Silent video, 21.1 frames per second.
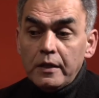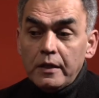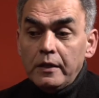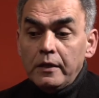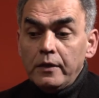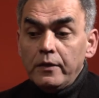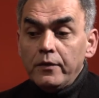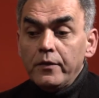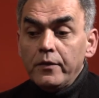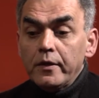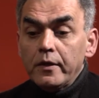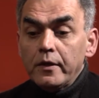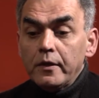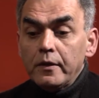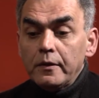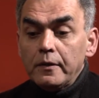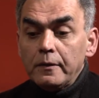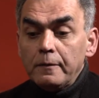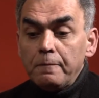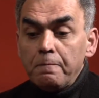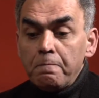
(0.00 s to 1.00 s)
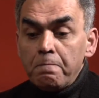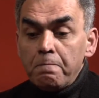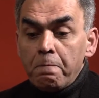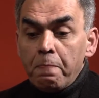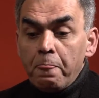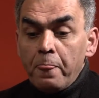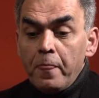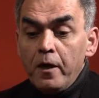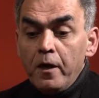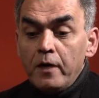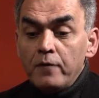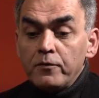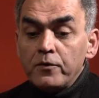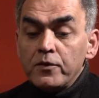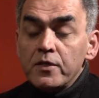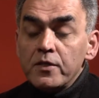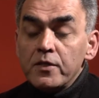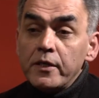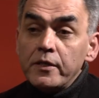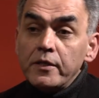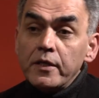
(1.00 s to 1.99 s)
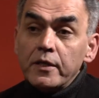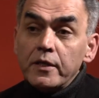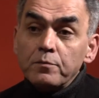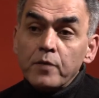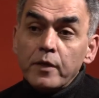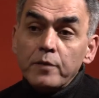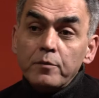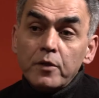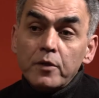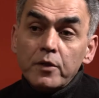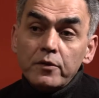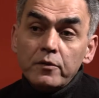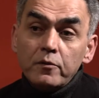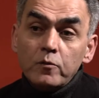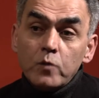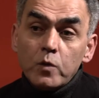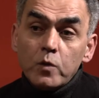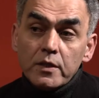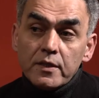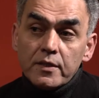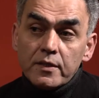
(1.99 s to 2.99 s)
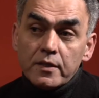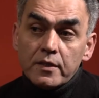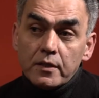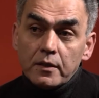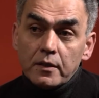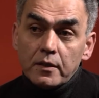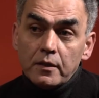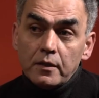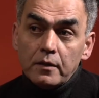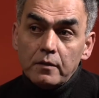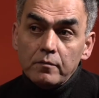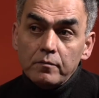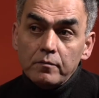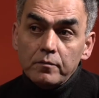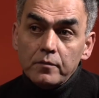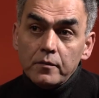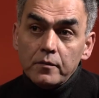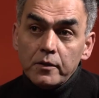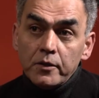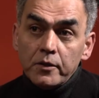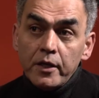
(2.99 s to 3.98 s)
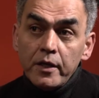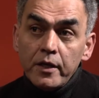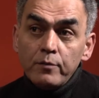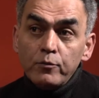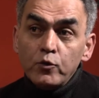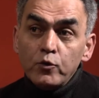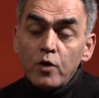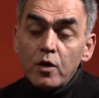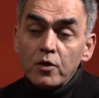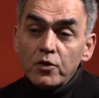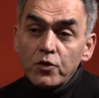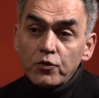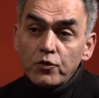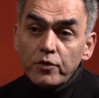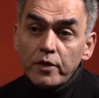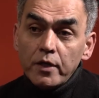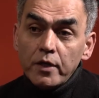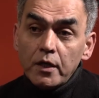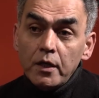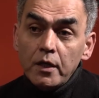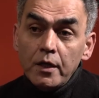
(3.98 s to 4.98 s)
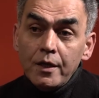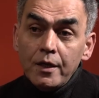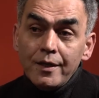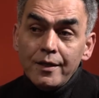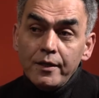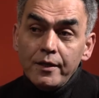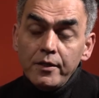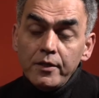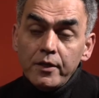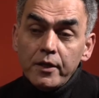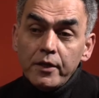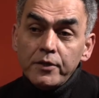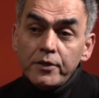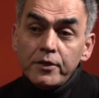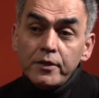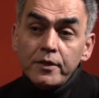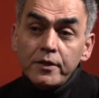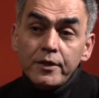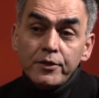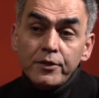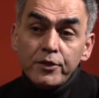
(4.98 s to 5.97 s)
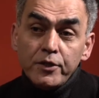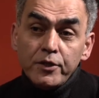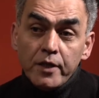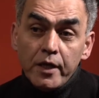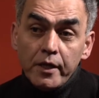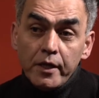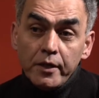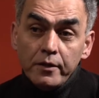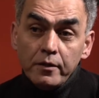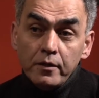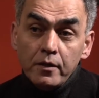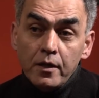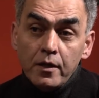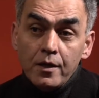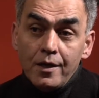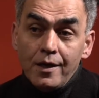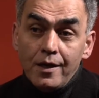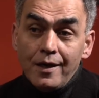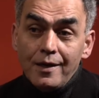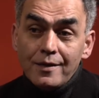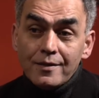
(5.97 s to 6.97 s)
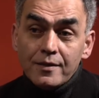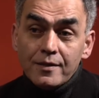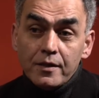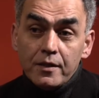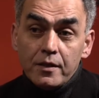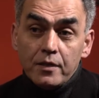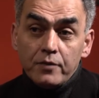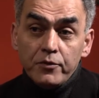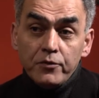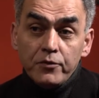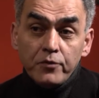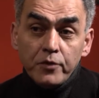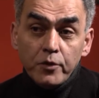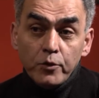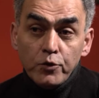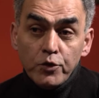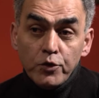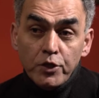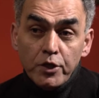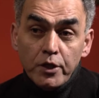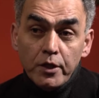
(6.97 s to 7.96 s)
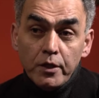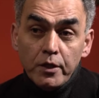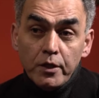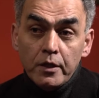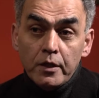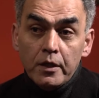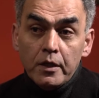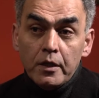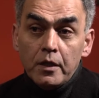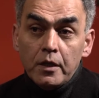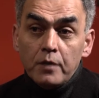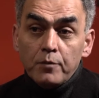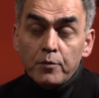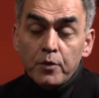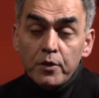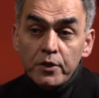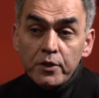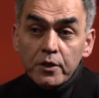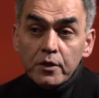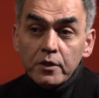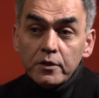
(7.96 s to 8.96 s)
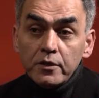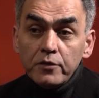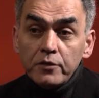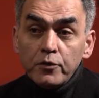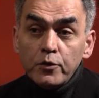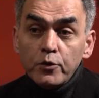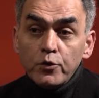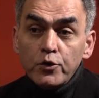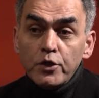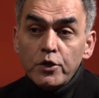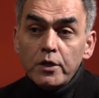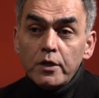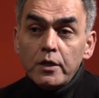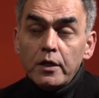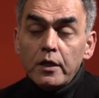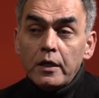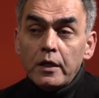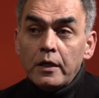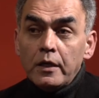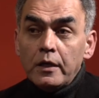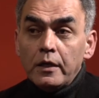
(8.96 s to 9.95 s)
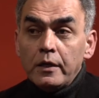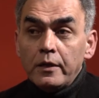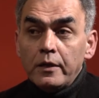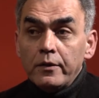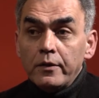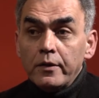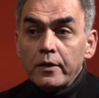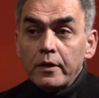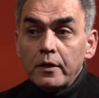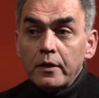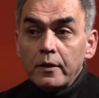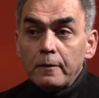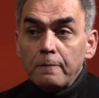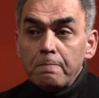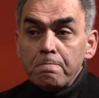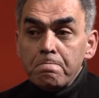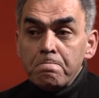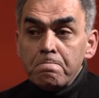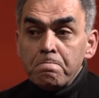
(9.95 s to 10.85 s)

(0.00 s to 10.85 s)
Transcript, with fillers: And uh, I have to say that my brother was came to Austria in 1989 as a refugee, political refugee, and uh,